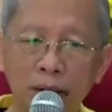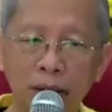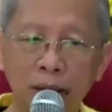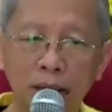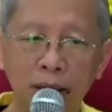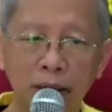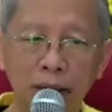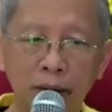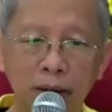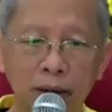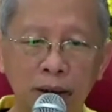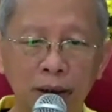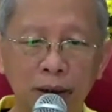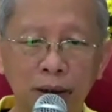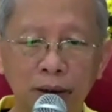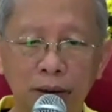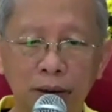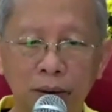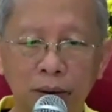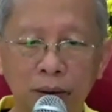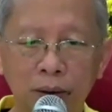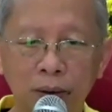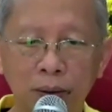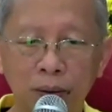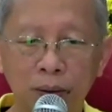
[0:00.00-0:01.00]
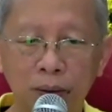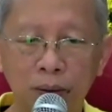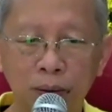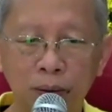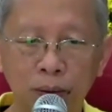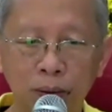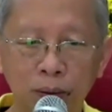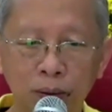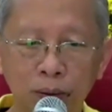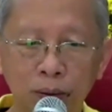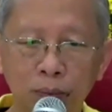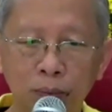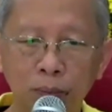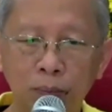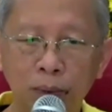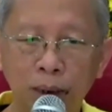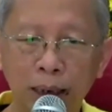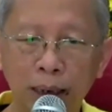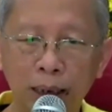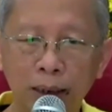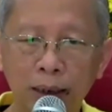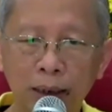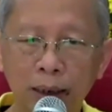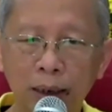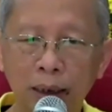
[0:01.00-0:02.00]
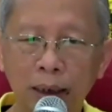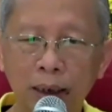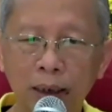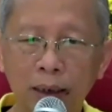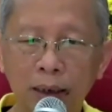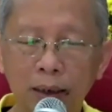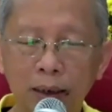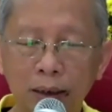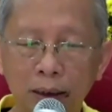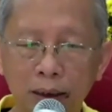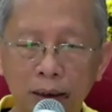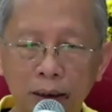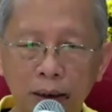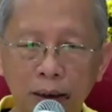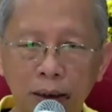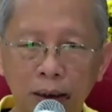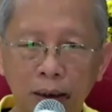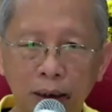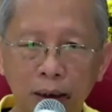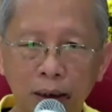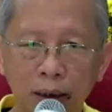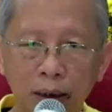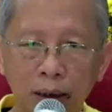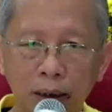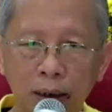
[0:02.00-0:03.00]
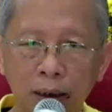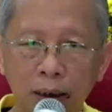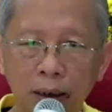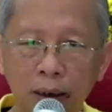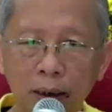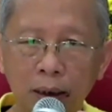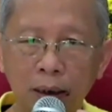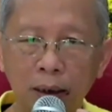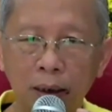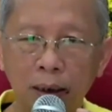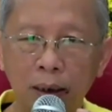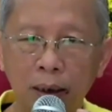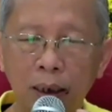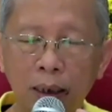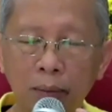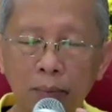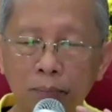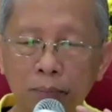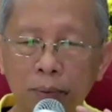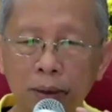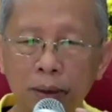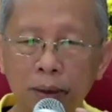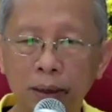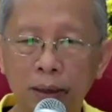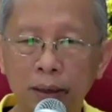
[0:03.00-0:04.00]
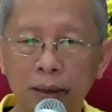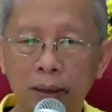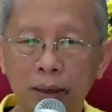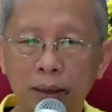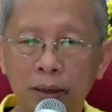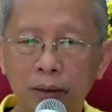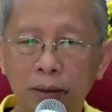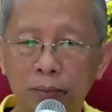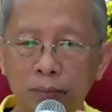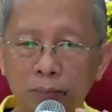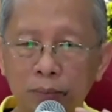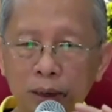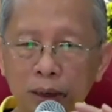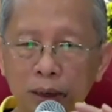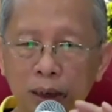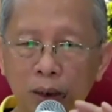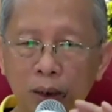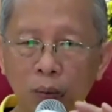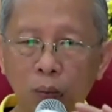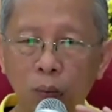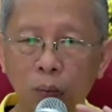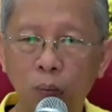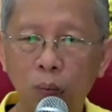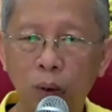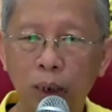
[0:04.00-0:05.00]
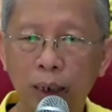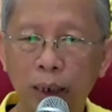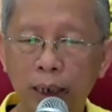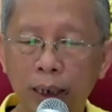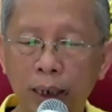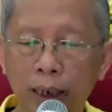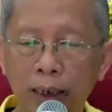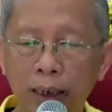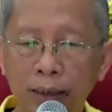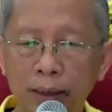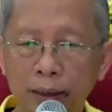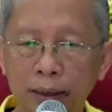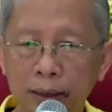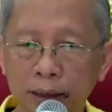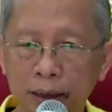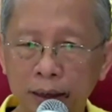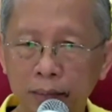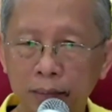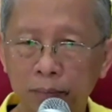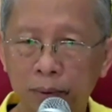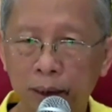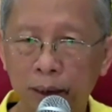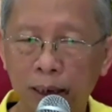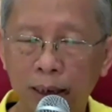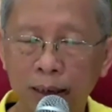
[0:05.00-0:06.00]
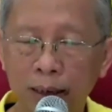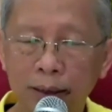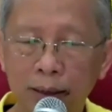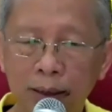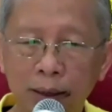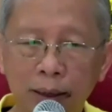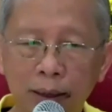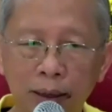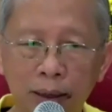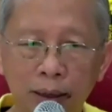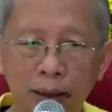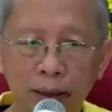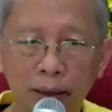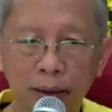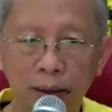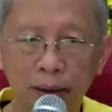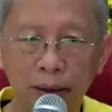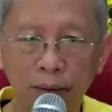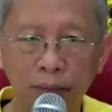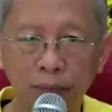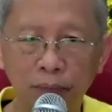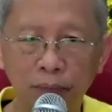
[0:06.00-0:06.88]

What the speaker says: That's why to maintain the ability to be aware, stabilizing it,